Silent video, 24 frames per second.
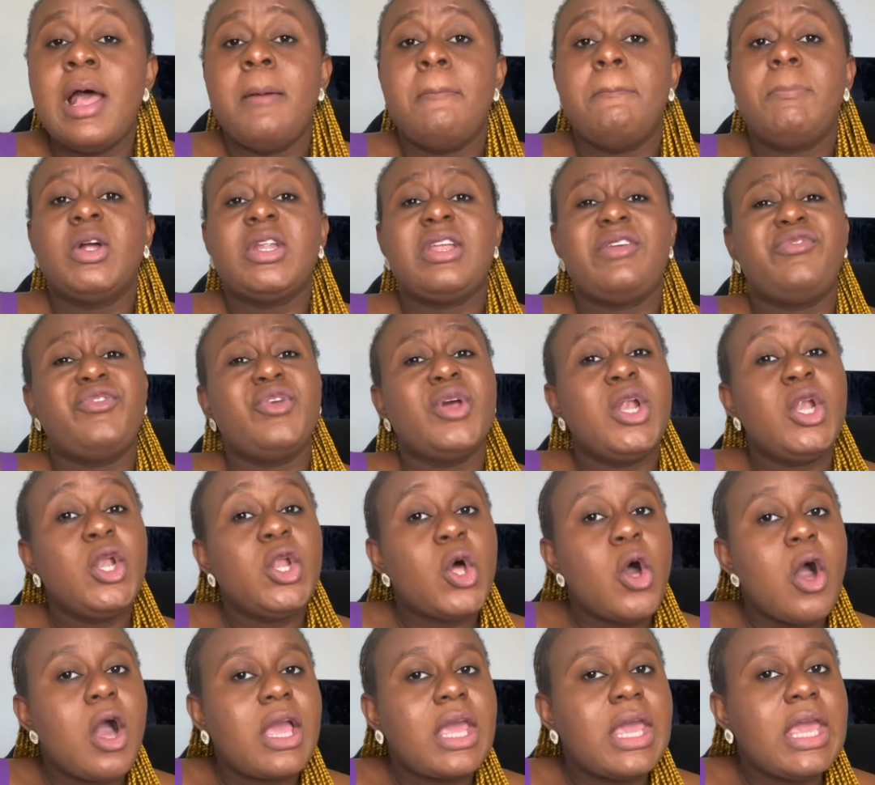But if you're
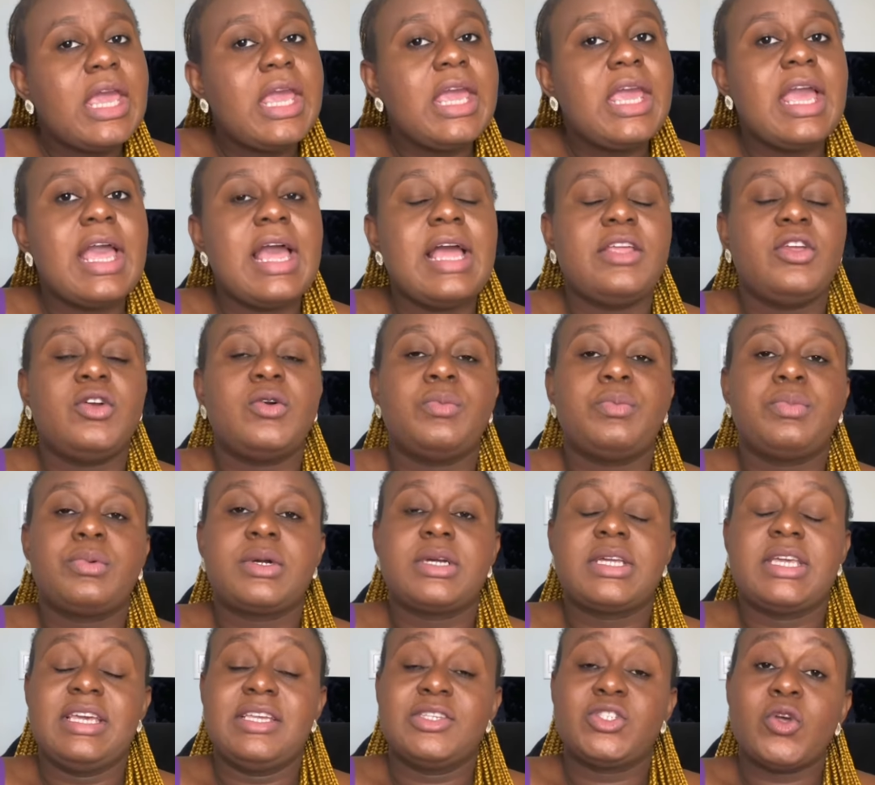lucky and your
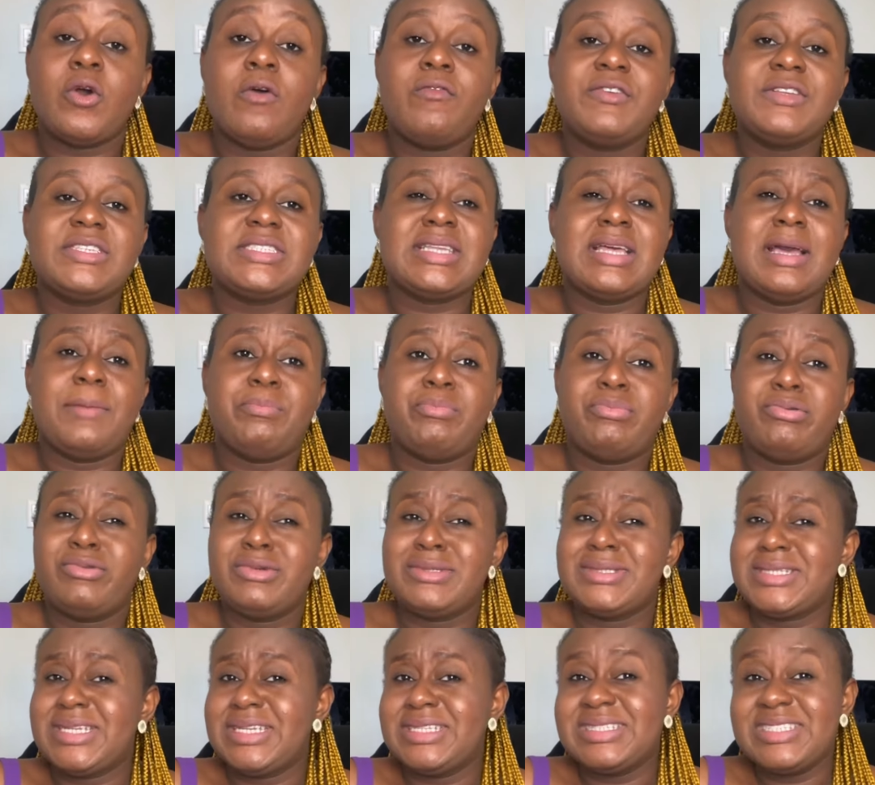case officer
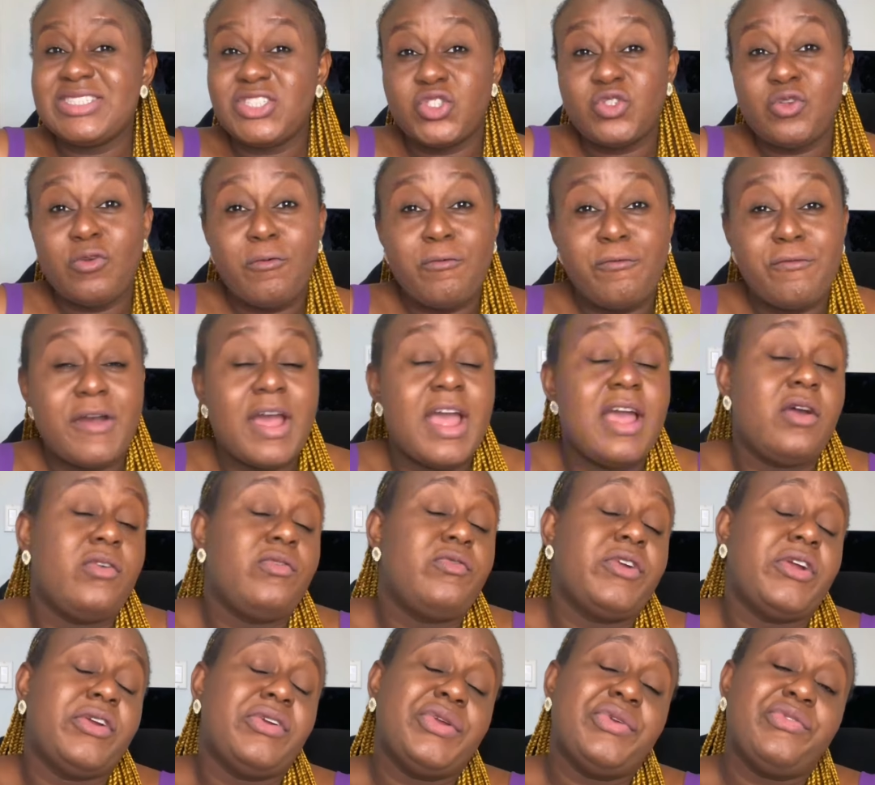processes your file
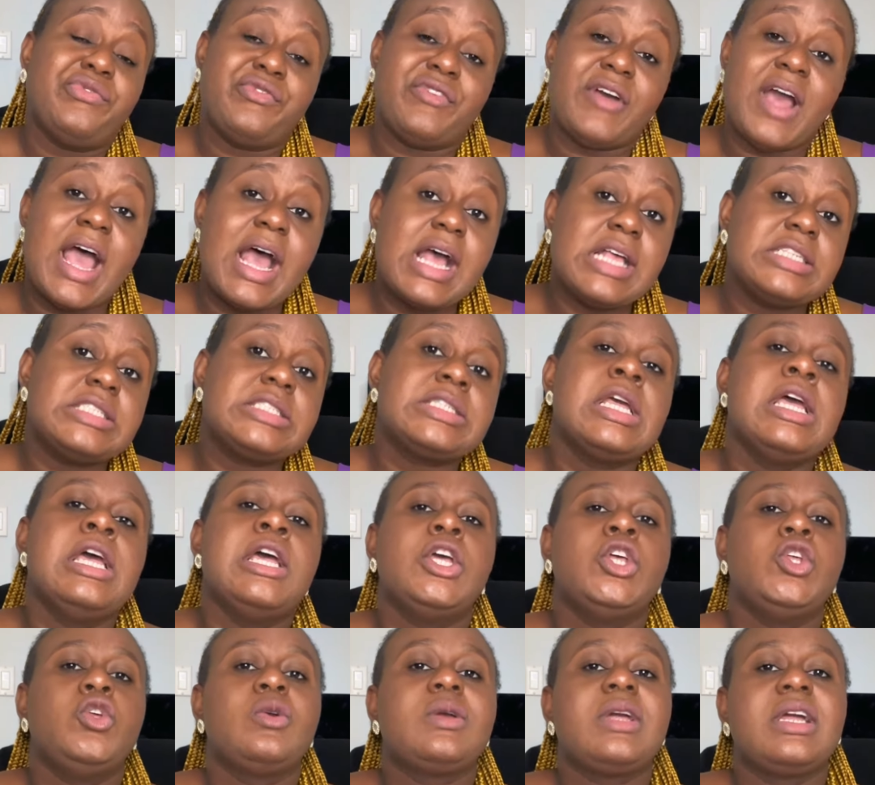very fast,
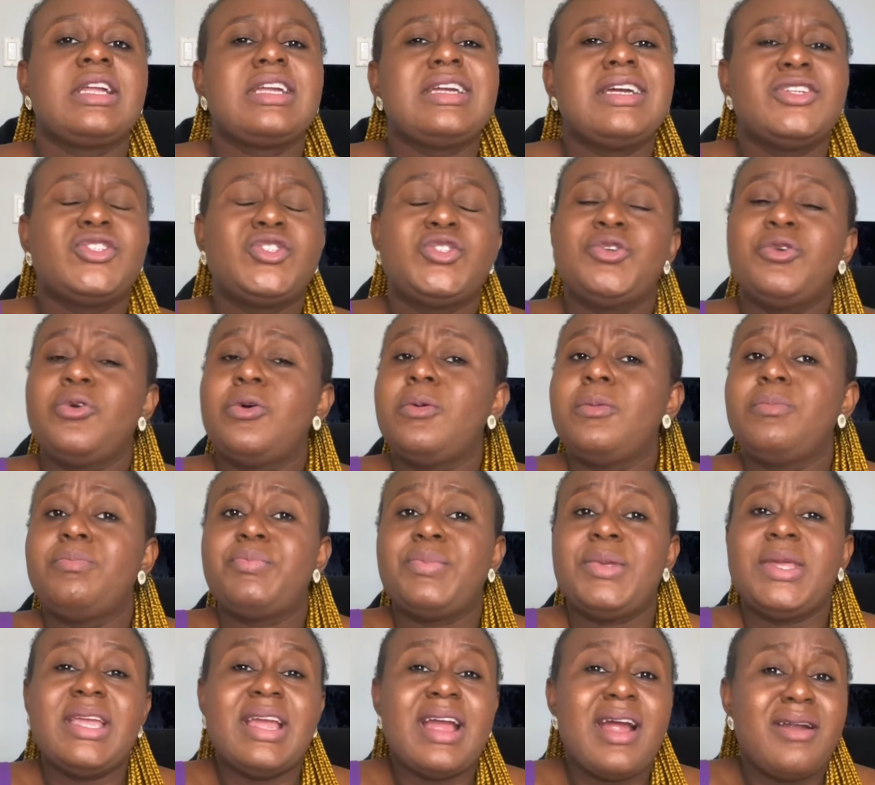you can get your
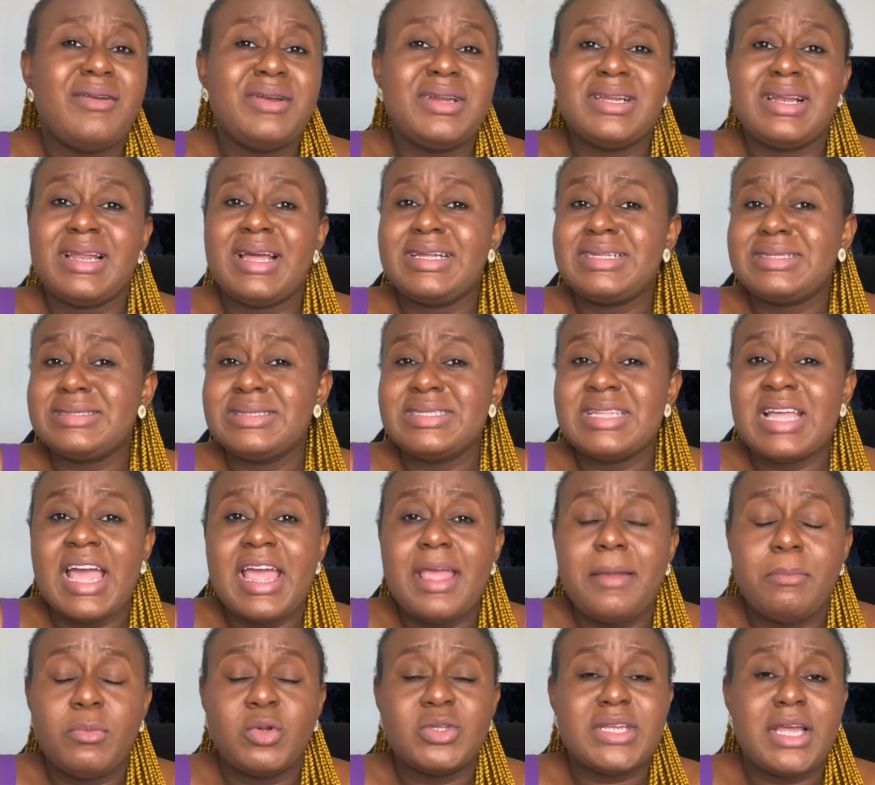PR in like
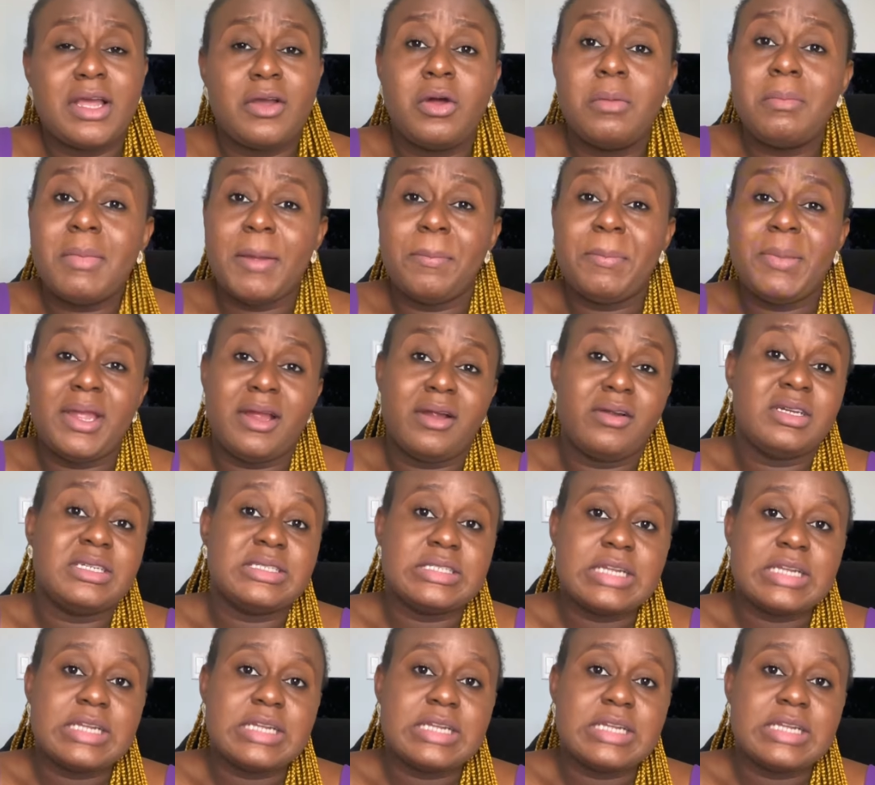9 months. I got my PR in